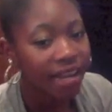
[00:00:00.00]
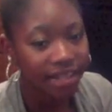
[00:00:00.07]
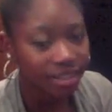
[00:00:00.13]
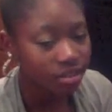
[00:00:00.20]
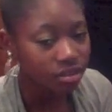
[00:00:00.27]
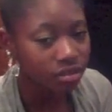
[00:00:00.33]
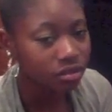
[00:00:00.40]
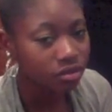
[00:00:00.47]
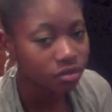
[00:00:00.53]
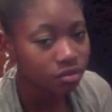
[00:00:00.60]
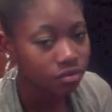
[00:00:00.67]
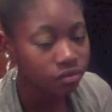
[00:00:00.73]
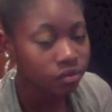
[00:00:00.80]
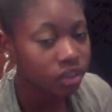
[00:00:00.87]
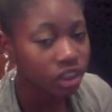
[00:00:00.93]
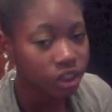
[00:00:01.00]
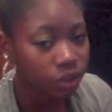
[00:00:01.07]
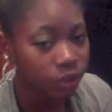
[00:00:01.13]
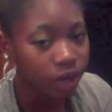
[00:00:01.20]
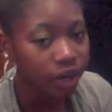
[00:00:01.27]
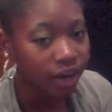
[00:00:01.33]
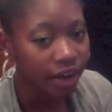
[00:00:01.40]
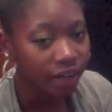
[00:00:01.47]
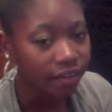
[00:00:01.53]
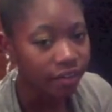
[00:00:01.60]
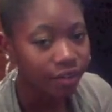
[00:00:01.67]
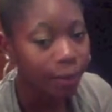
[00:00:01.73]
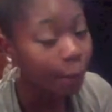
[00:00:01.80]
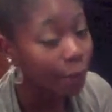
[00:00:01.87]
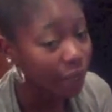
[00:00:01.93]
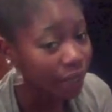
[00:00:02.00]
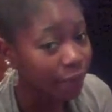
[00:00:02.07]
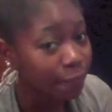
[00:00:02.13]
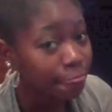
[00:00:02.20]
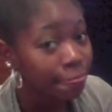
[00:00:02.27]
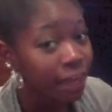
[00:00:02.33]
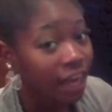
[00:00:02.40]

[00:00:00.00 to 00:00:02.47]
and didn't wear half of it, but